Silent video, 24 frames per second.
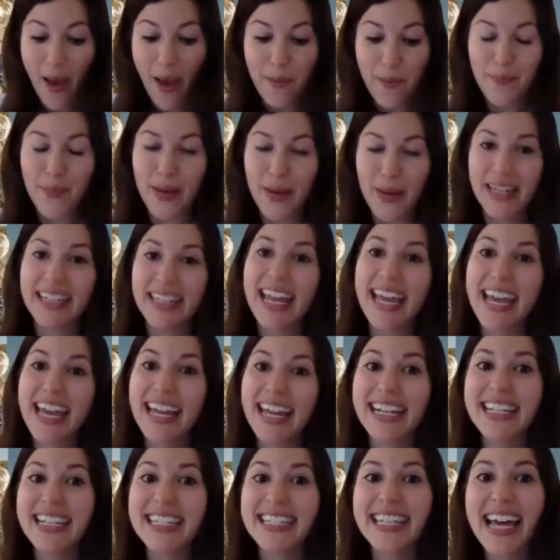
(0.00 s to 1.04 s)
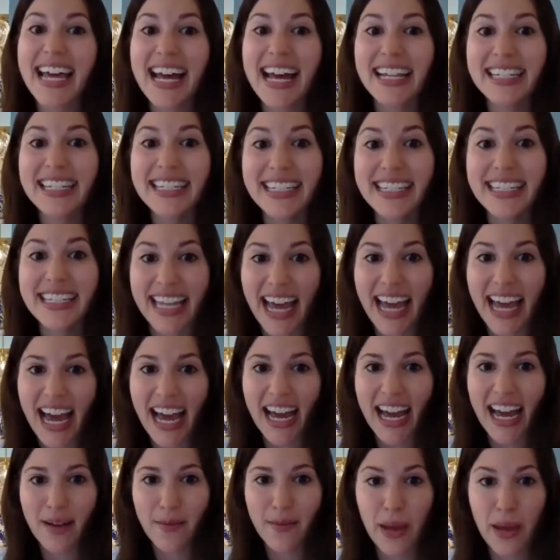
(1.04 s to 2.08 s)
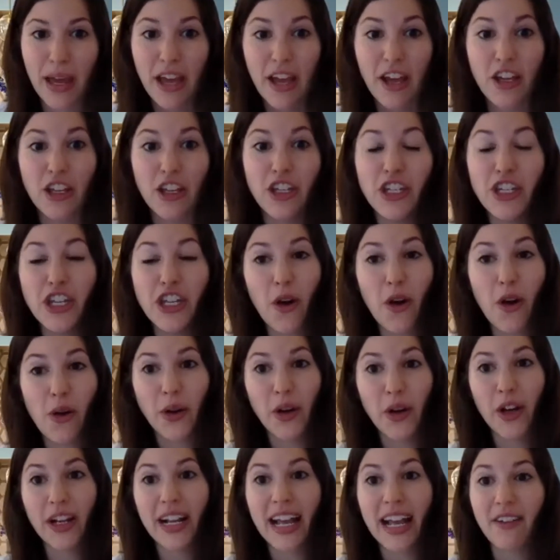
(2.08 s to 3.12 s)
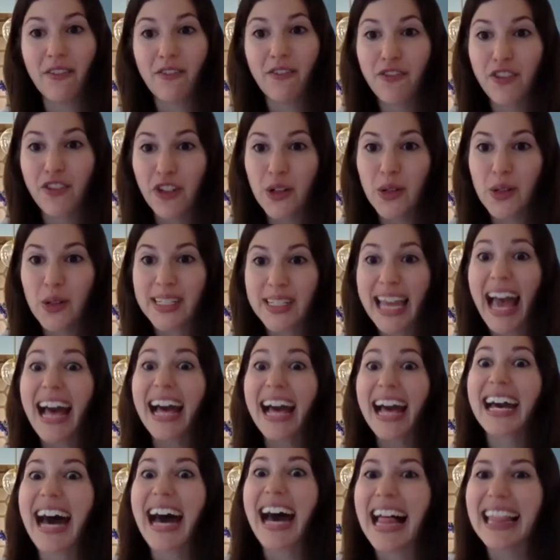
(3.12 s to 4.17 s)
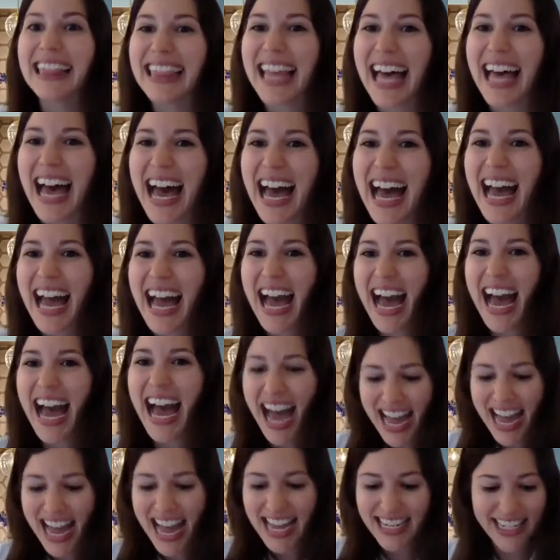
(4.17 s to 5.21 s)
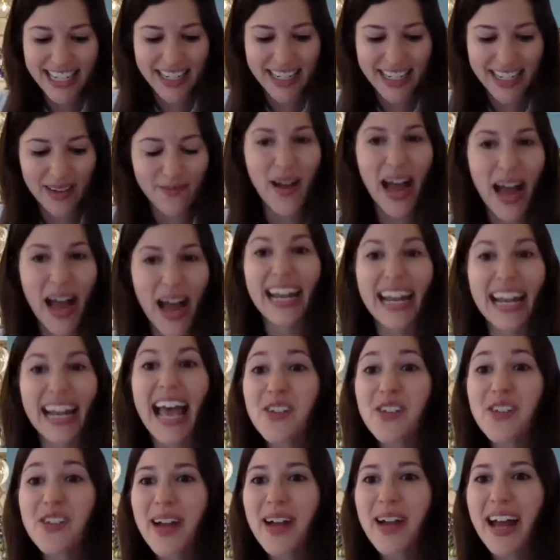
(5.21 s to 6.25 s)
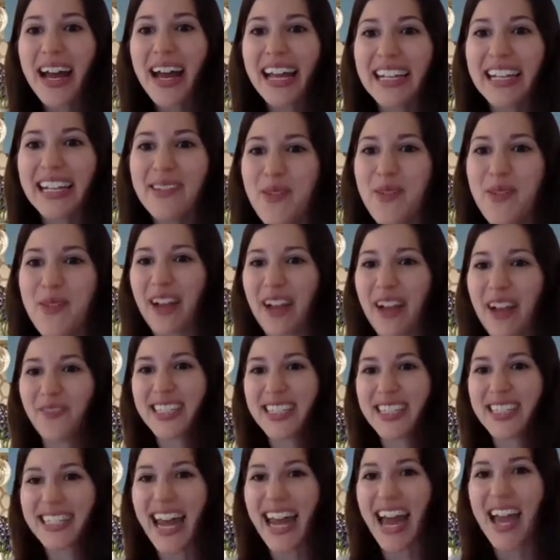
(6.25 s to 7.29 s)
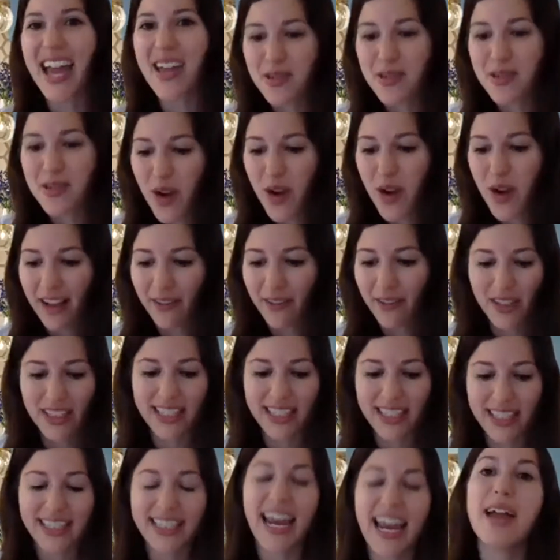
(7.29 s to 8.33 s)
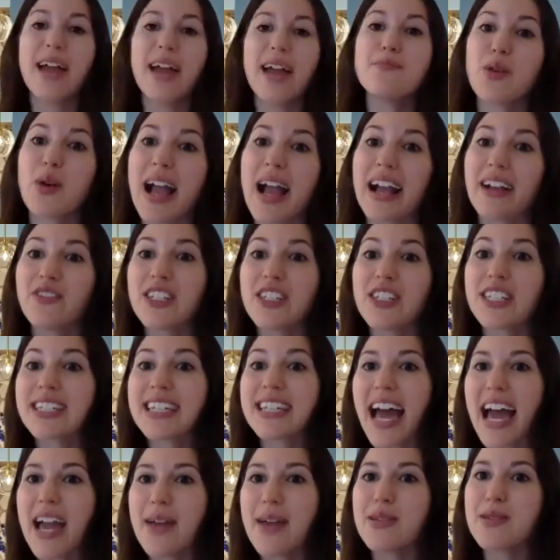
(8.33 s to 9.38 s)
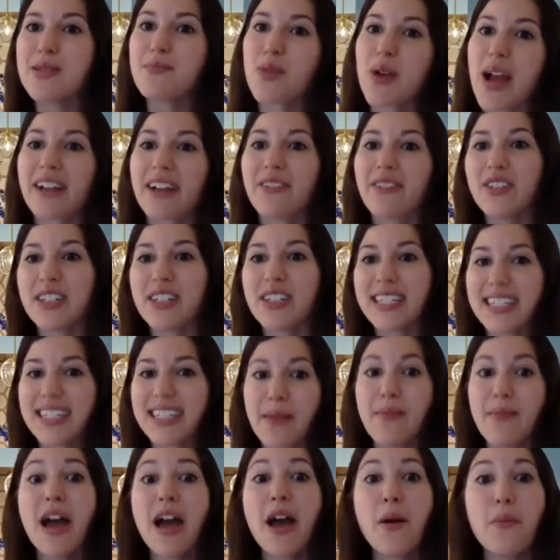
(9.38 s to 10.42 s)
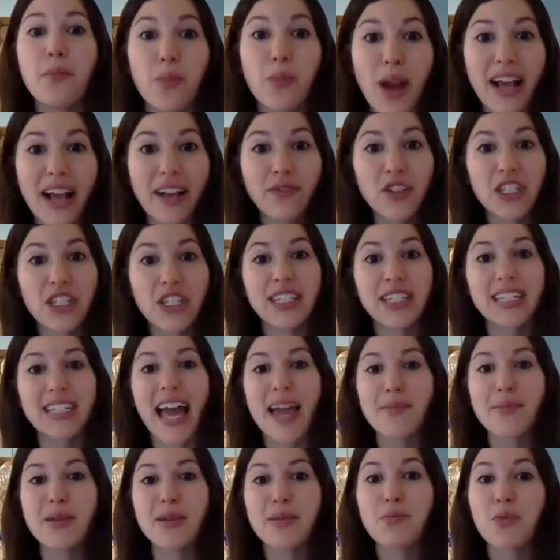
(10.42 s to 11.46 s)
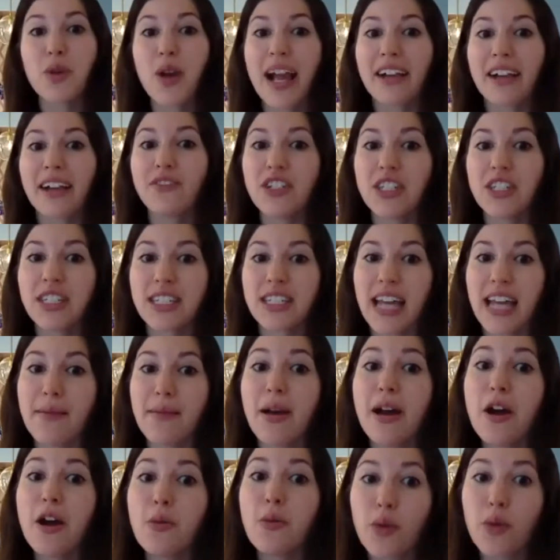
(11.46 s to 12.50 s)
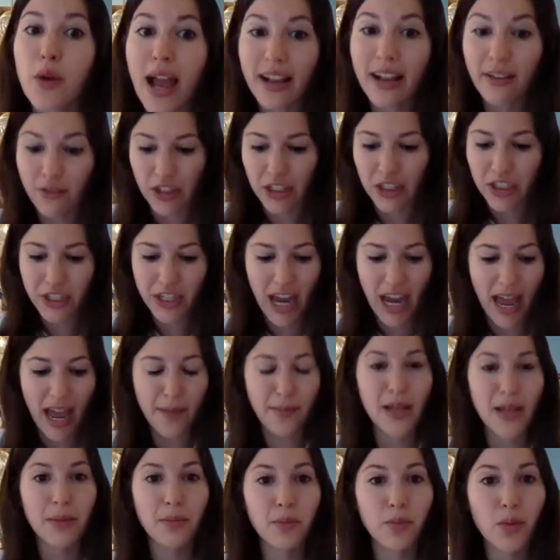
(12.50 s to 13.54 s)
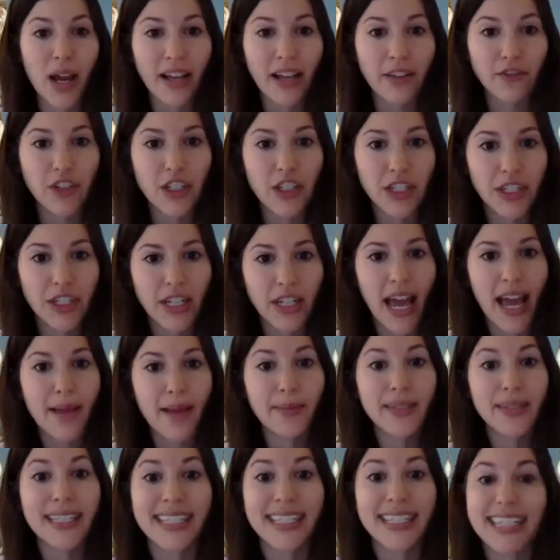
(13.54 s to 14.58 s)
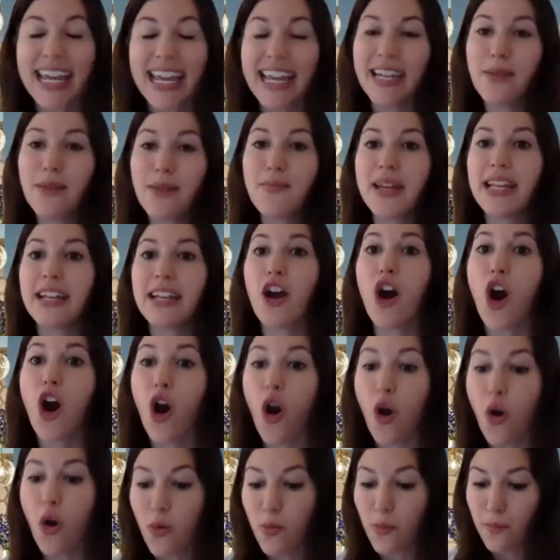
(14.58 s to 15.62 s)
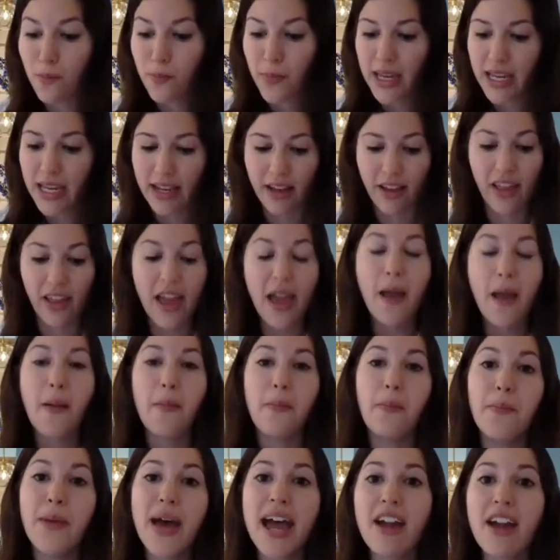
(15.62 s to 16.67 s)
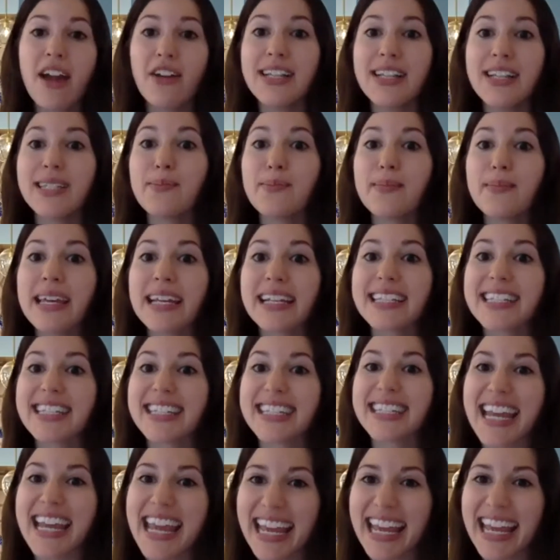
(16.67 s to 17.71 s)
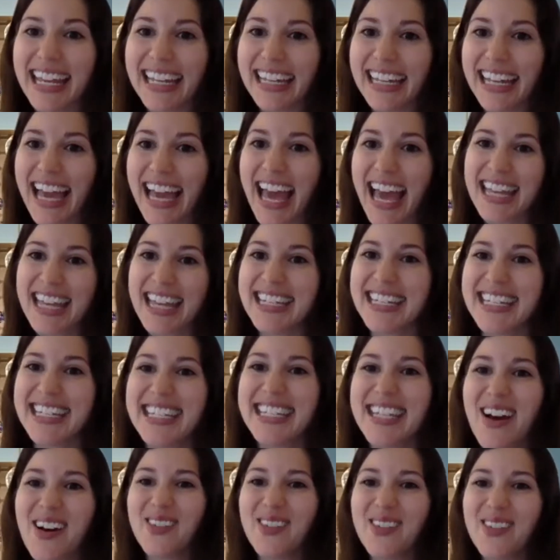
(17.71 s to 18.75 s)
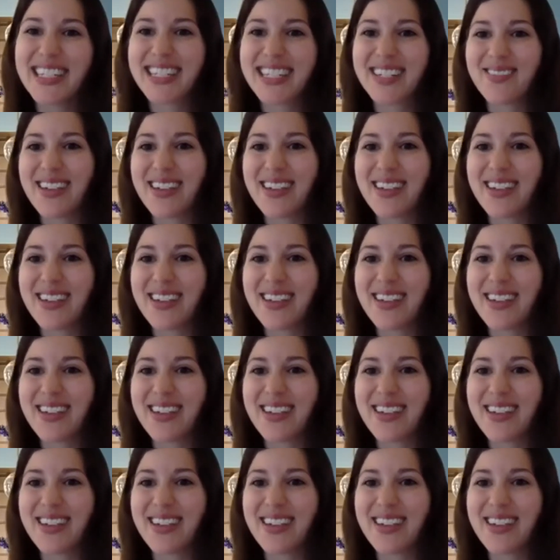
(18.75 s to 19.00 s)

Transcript: bananas on top, yogurt and fruit, challah on Shabbat. Everybody, breakfast time and breakfast time, breakfast time and breakfast time, breakfast time and breakfast time, breakfast time and breakfast time, cinnamon oatmeal, berries mixed in. Toast